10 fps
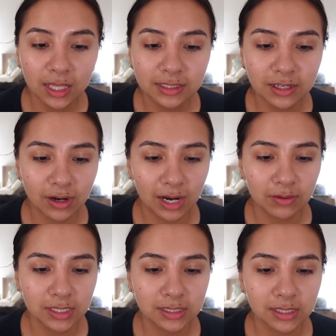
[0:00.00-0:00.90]
Dear
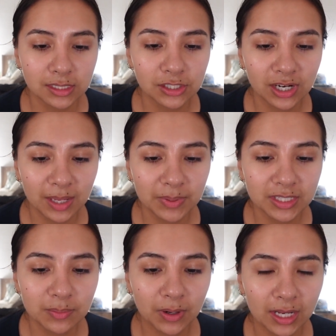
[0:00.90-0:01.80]
Iris, should I be
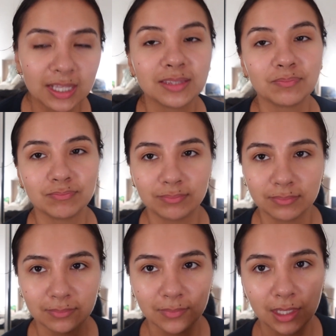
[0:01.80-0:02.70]
surprised? And
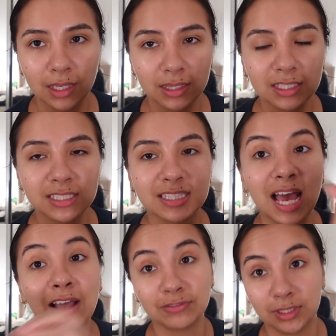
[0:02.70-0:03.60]
this is
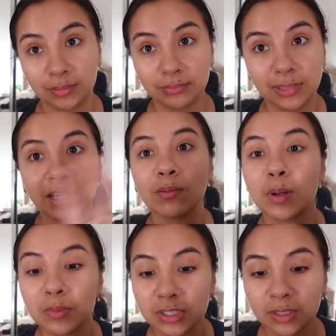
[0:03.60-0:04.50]
after he
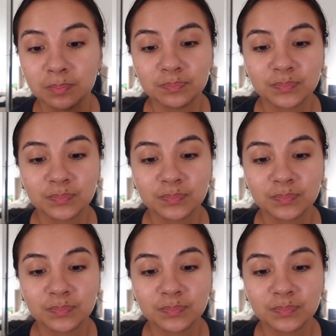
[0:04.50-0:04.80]
remembers her.